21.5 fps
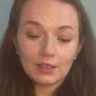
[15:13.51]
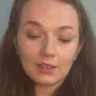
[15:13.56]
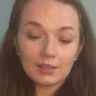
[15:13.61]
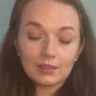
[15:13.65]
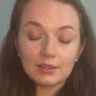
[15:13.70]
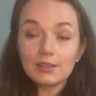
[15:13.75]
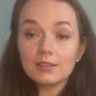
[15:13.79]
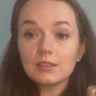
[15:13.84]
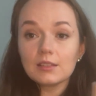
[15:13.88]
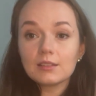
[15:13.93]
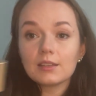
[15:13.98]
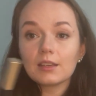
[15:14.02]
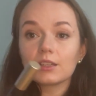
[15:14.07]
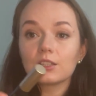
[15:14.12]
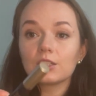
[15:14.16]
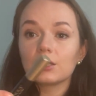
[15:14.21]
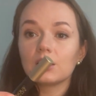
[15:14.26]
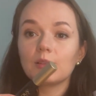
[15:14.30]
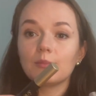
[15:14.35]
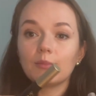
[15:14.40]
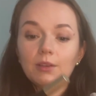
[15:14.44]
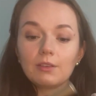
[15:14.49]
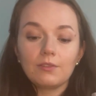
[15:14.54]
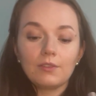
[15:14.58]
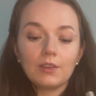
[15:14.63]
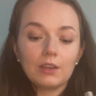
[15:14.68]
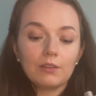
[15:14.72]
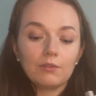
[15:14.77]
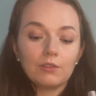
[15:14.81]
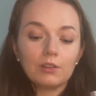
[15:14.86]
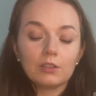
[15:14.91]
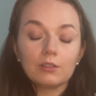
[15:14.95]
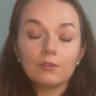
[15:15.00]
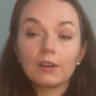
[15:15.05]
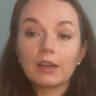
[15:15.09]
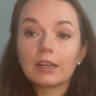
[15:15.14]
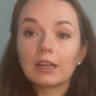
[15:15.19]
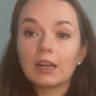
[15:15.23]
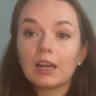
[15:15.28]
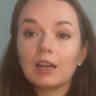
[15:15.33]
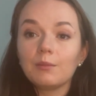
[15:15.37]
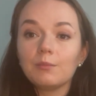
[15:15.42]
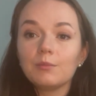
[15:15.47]
this is actually my favorite
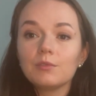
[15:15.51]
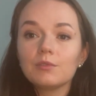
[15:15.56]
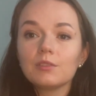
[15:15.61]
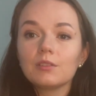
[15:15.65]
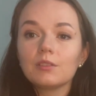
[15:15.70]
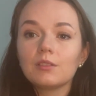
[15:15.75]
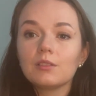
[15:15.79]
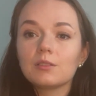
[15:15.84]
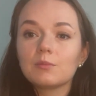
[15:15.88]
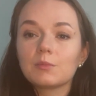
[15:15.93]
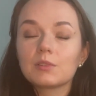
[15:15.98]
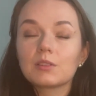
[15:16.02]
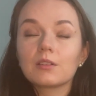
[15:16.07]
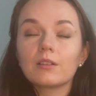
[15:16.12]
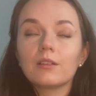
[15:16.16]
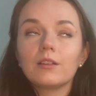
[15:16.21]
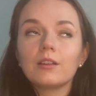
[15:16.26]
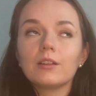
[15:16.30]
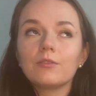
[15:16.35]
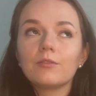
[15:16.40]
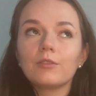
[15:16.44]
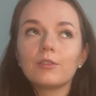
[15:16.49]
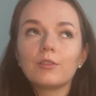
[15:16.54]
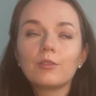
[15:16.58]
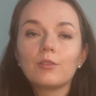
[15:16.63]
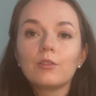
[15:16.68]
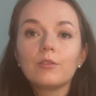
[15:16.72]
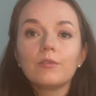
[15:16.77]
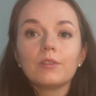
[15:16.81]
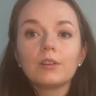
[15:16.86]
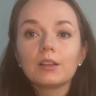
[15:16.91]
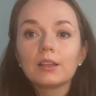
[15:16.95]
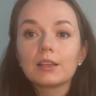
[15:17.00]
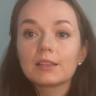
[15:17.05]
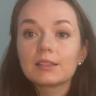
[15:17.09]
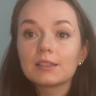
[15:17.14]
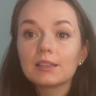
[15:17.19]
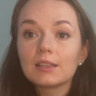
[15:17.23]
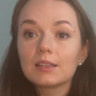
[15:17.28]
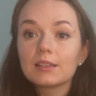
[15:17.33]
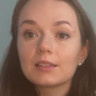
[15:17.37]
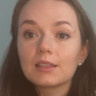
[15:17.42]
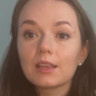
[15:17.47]
one. I'm using this mascara for over like
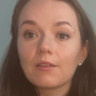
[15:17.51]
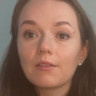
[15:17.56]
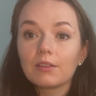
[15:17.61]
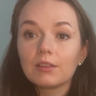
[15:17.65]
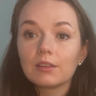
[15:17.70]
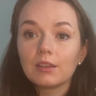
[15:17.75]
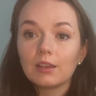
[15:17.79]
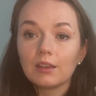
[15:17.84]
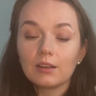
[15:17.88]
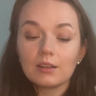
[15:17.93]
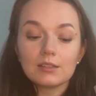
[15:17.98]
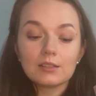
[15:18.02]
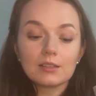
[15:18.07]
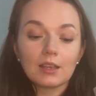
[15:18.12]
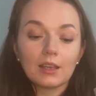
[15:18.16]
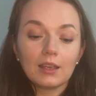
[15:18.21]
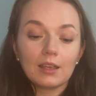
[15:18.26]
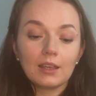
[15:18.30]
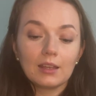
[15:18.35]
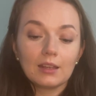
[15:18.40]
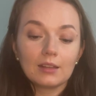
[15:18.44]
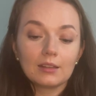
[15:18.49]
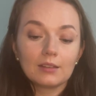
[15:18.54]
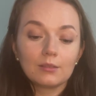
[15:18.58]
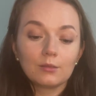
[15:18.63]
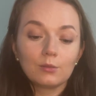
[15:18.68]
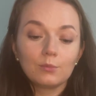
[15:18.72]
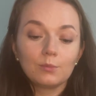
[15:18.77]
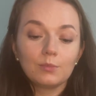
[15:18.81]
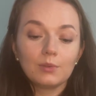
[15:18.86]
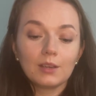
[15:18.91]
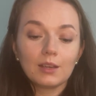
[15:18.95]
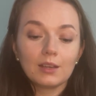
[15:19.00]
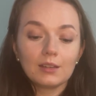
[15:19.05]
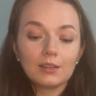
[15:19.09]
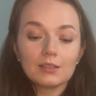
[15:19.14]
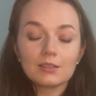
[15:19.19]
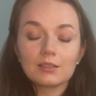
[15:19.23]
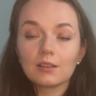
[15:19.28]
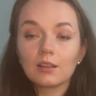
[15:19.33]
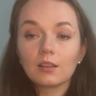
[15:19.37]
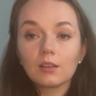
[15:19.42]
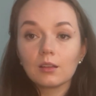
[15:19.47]
6-7 years, and to be
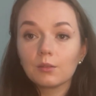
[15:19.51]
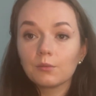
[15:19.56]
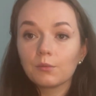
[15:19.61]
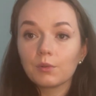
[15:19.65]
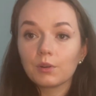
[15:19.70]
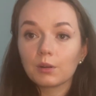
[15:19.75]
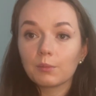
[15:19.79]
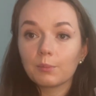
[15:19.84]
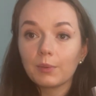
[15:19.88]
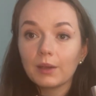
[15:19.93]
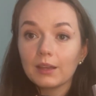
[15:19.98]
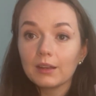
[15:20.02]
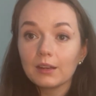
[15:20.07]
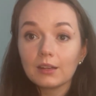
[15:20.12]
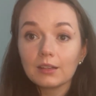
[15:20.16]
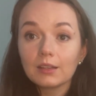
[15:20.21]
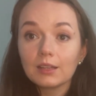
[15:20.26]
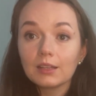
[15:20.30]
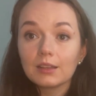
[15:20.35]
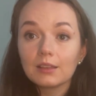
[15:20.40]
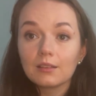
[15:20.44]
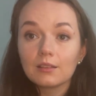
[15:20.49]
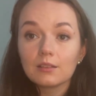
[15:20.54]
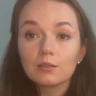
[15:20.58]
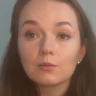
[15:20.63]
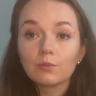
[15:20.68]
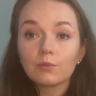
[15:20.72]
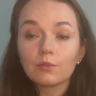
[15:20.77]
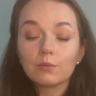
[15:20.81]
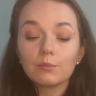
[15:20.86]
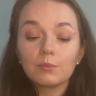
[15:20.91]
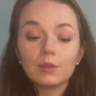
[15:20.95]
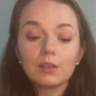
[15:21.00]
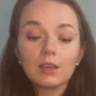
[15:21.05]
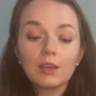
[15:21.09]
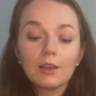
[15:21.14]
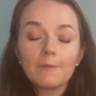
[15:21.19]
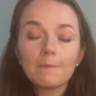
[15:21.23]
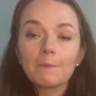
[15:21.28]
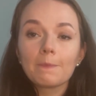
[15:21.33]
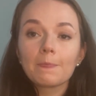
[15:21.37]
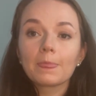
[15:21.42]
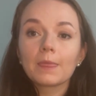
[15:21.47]
honest, nothing worked better than this for me.
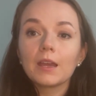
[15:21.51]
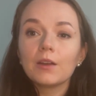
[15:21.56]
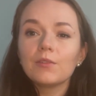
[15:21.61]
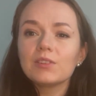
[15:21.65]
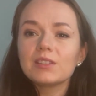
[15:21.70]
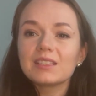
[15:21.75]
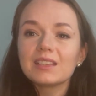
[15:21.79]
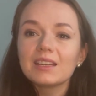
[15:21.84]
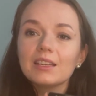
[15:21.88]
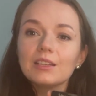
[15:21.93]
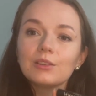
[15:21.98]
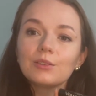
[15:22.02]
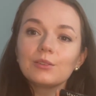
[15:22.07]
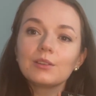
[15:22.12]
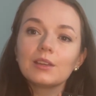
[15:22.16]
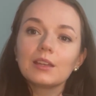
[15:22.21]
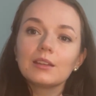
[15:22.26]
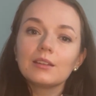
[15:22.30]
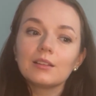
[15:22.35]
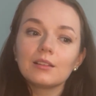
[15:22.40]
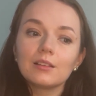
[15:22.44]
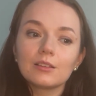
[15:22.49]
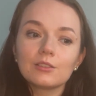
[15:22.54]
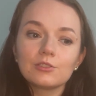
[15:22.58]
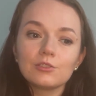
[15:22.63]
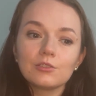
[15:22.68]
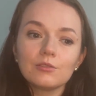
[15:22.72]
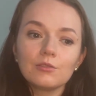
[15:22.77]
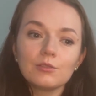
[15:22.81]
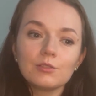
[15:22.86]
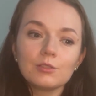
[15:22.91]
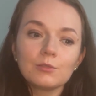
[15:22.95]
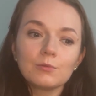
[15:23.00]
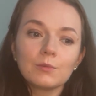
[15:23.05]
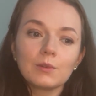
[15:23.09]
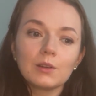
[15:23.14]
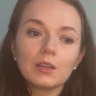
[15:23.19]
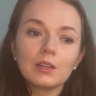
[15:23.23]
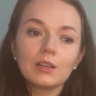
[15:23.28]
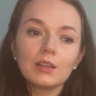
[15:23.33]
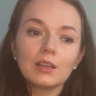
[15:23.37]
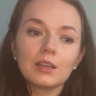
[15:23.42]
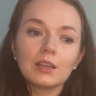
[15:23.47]
I was trying to get a luxurious
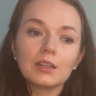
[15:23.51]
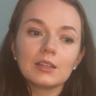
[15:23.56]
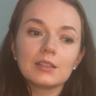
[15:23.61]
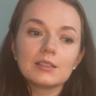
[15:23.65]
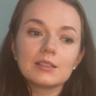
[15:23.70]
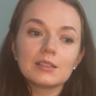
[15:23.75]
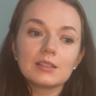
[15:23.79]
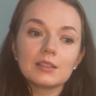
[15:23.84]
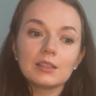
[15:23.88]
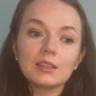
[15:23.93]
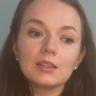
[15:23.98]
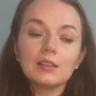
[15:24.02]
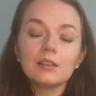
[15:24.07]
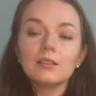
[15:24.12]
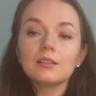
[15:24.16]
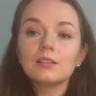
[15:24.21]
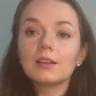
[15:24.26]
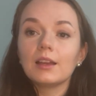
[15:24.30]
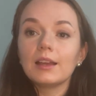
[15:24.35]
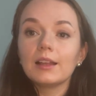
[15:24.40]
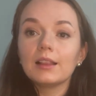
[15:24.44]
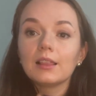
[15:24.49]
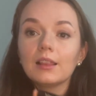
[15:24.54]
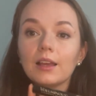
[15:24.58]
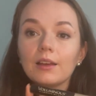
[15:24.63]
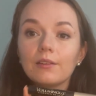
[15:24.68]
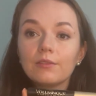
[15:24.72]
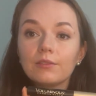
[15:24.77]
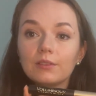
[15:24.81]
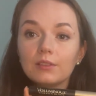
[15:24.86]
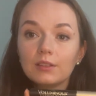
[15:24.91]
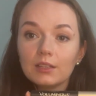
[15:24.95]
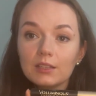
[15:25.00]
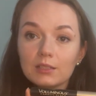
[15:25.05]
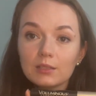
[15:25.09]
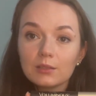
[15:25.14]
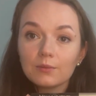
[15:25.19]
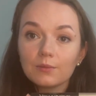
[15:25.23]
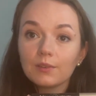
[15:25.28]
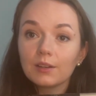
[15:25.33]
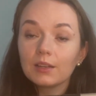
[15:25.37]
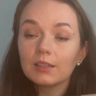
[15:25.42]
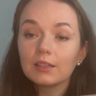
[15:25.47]
one, and still I love
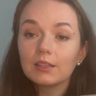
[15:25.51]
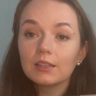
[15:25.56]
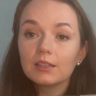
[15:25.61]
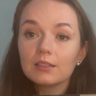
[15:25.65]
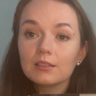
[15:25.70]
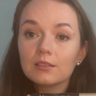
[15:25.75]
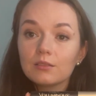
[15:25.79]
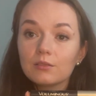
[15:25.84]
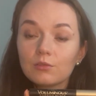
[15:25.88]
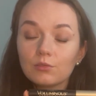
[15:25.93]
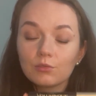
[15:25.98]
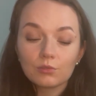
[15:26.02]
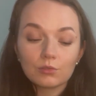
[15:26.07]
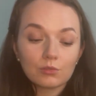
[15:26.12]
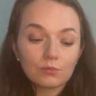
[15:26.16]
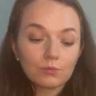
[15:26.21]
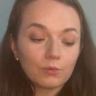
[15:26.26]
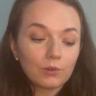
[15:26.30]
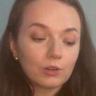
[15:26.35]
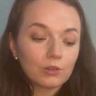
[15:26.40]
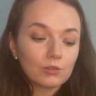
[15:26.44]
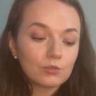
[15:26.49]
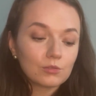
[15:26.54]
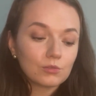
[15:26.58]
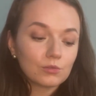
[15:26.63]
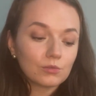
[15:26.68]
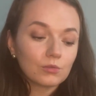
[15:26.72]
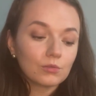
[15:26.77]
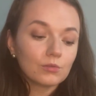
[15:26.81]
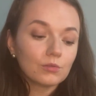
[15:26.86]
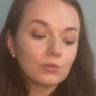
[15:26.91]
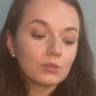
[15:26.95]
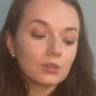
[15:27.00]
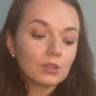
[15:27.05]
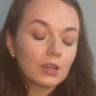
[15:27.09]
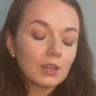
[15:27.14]
this one. It works so good.